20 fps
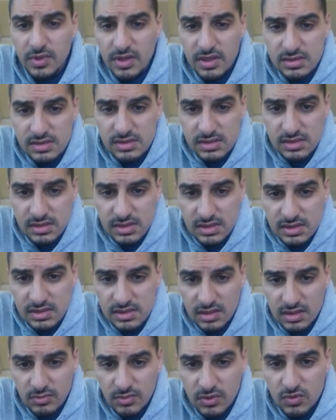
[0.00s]
is this
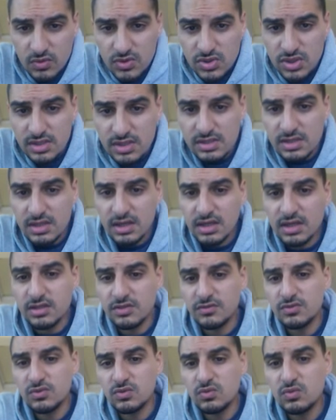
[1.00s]
number, which is
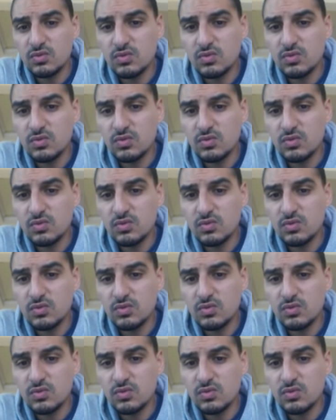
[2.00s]
-2.